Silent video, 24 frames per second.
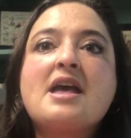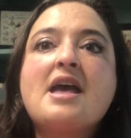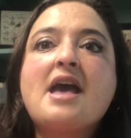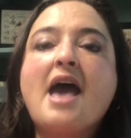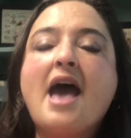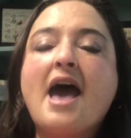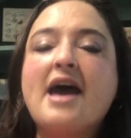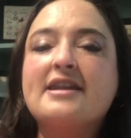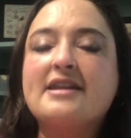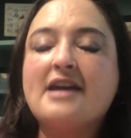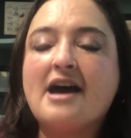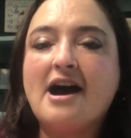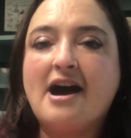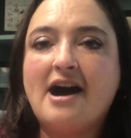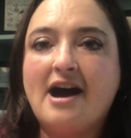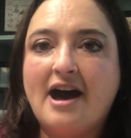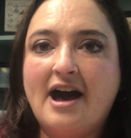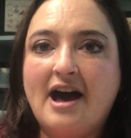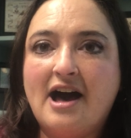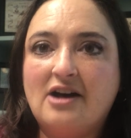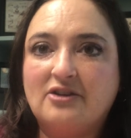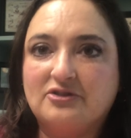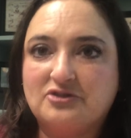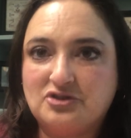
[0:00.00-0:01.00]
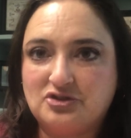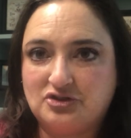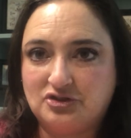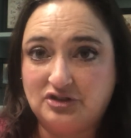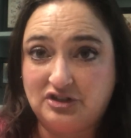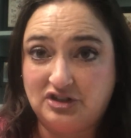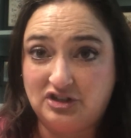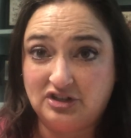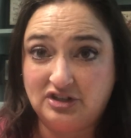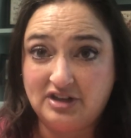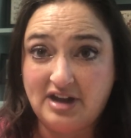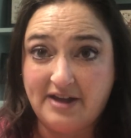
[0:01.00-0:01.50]
and I'll
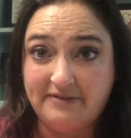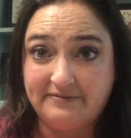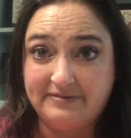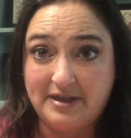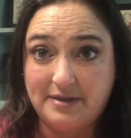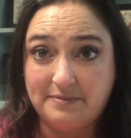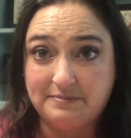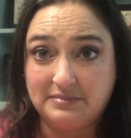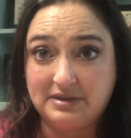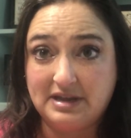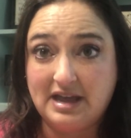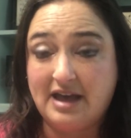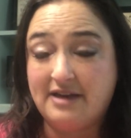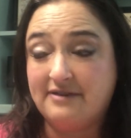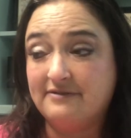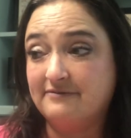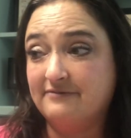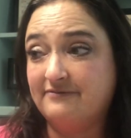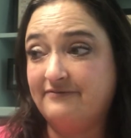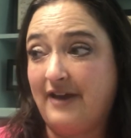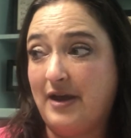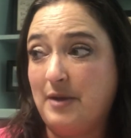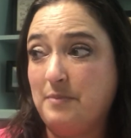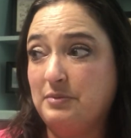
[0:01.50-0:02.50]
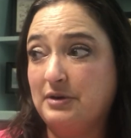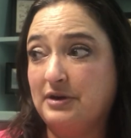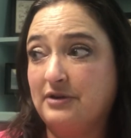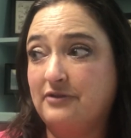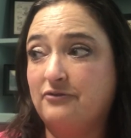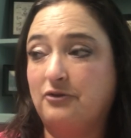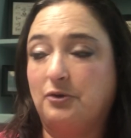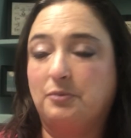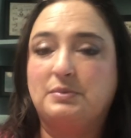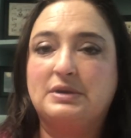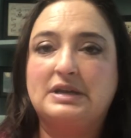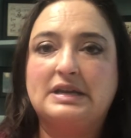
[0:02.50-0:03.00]
usually just have them cut fabric
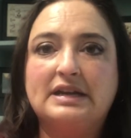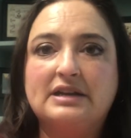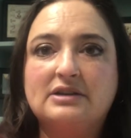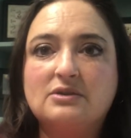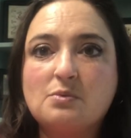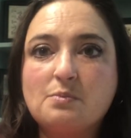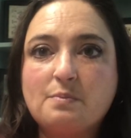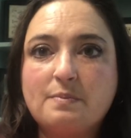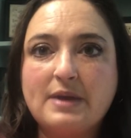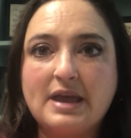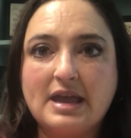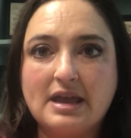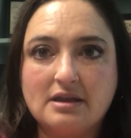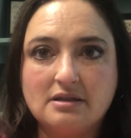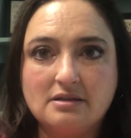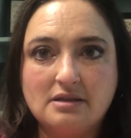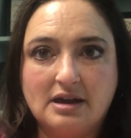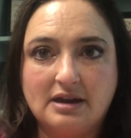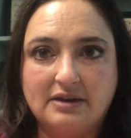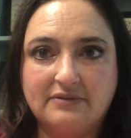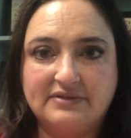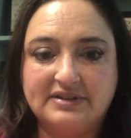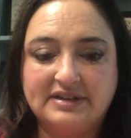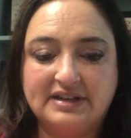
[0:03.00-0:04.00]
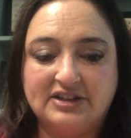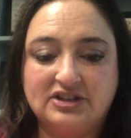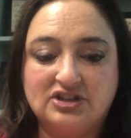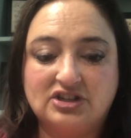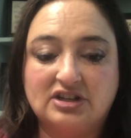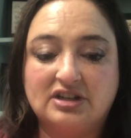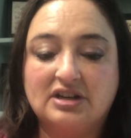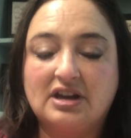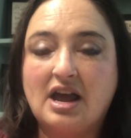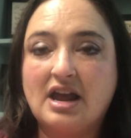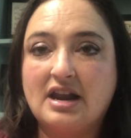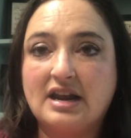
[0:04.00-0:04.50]
for me, and I don't pay a lot of
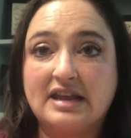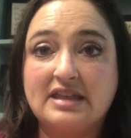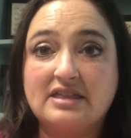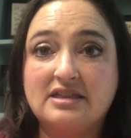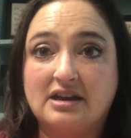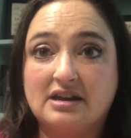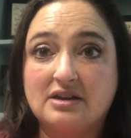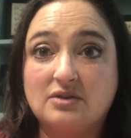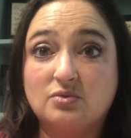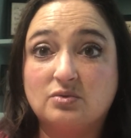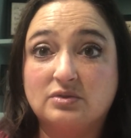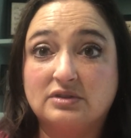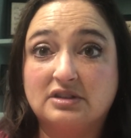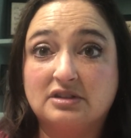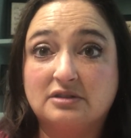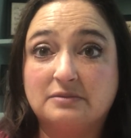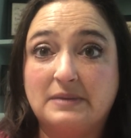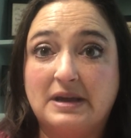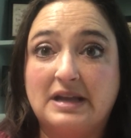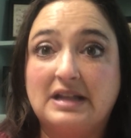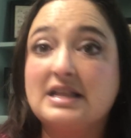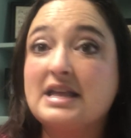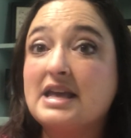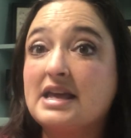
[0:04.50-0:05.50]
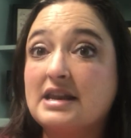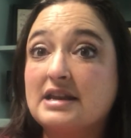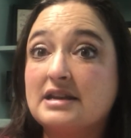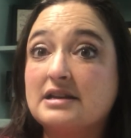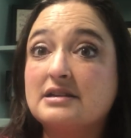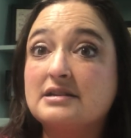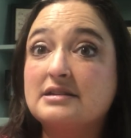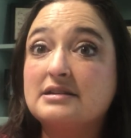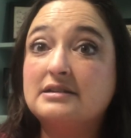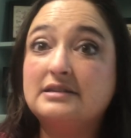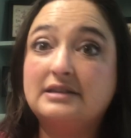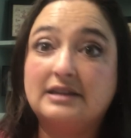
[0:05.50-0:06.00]
attention, and I thought it was small, and it
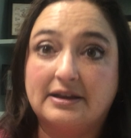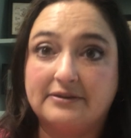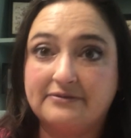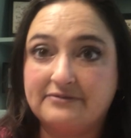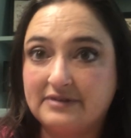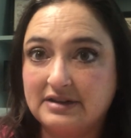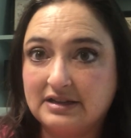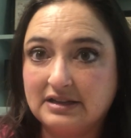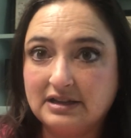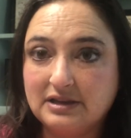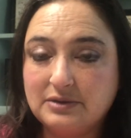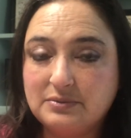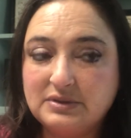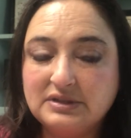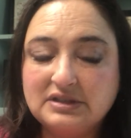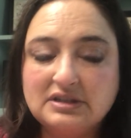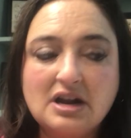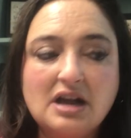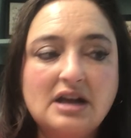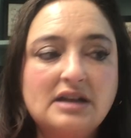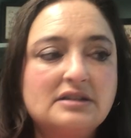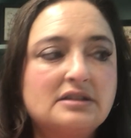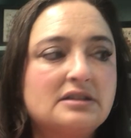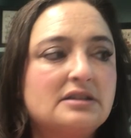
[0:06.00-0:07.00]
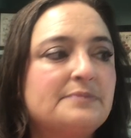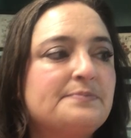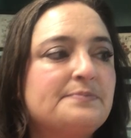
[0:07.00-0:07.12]
definitely was not.